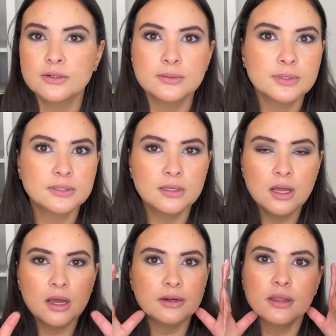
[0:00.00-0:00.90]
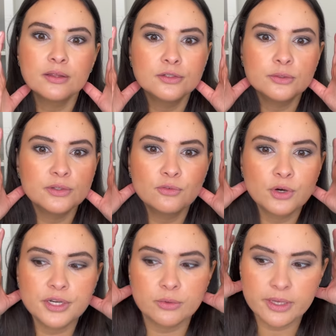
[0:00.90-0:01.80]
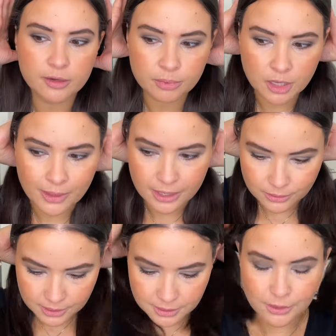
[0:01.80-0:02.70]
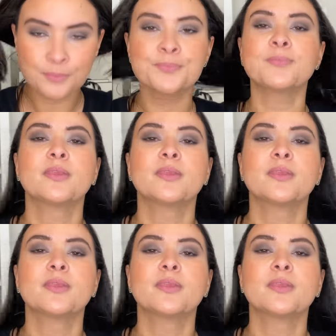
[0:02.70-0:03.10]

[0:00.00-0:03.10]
Go to a salon. They'll do it for you. Get a blowout. So